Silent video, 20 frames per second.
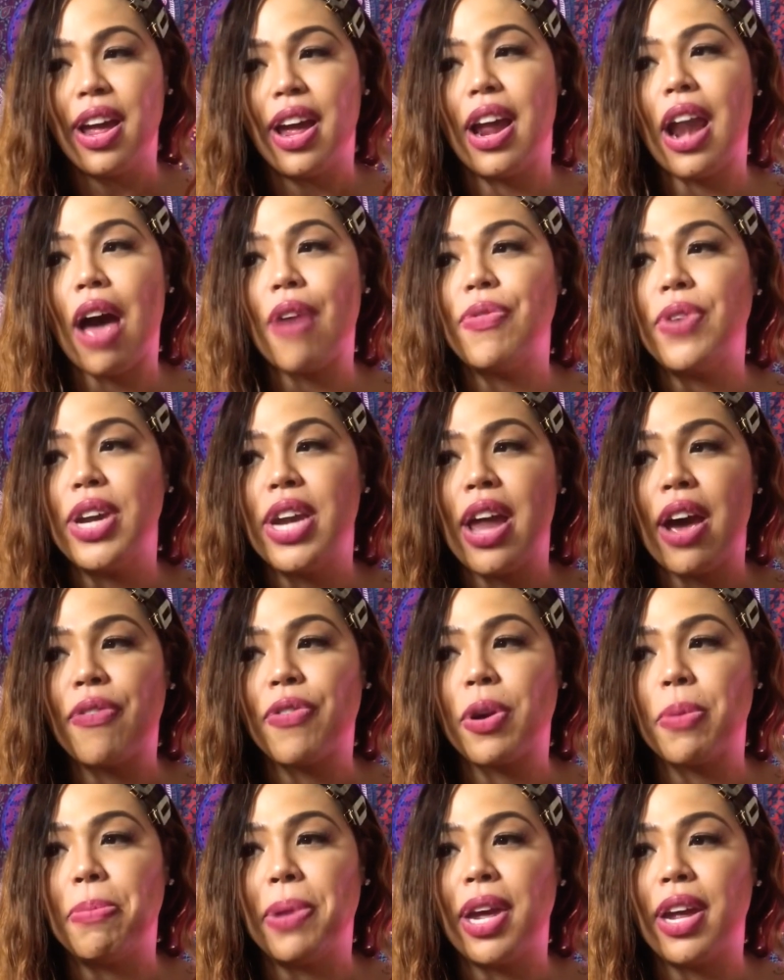And I've
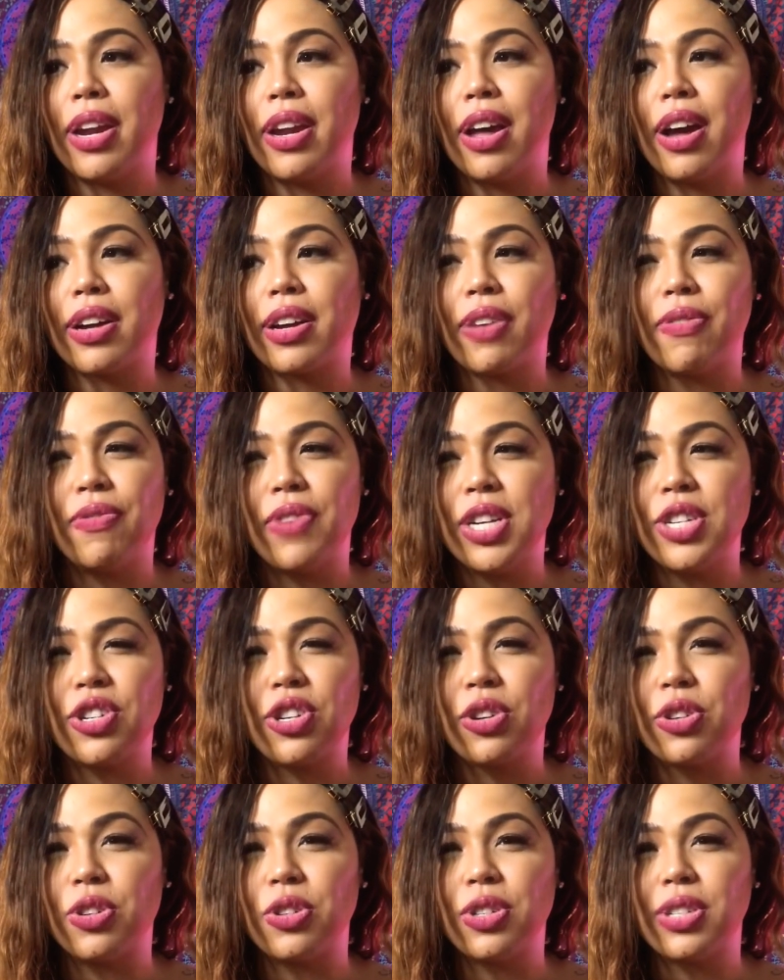never been a
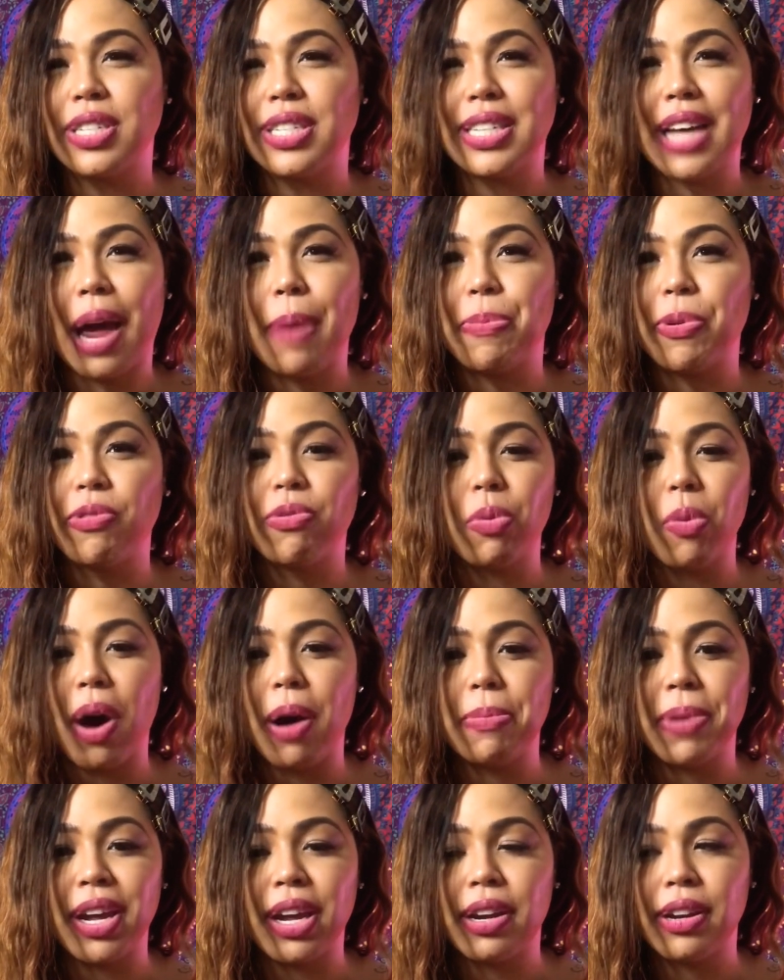conventional type of
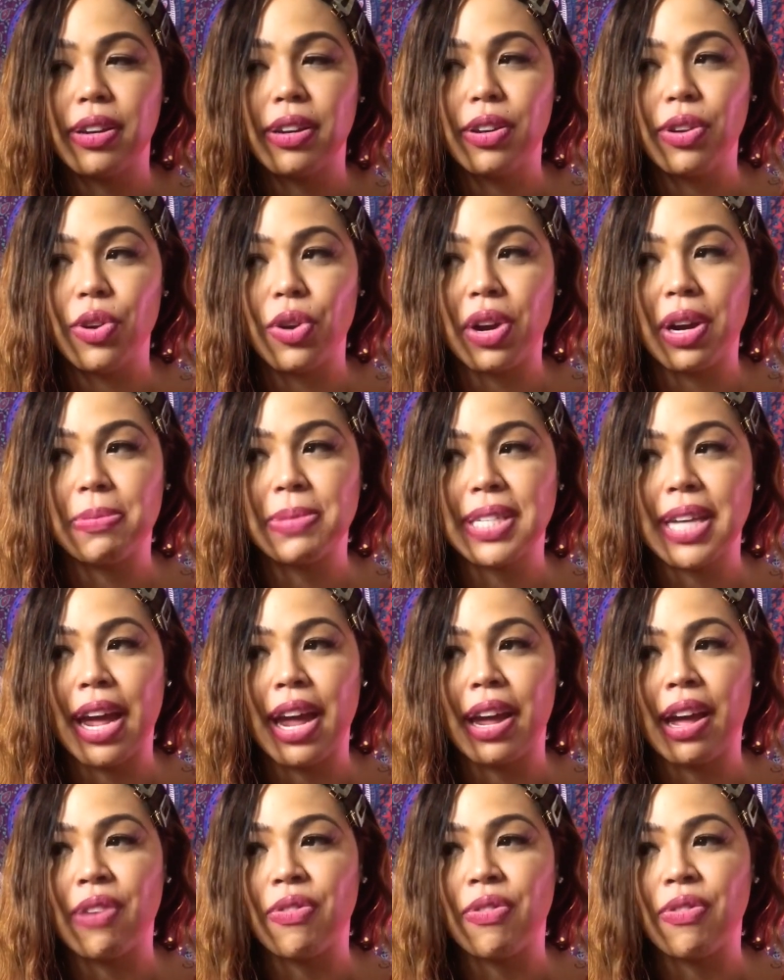woman. You know what I'm saying?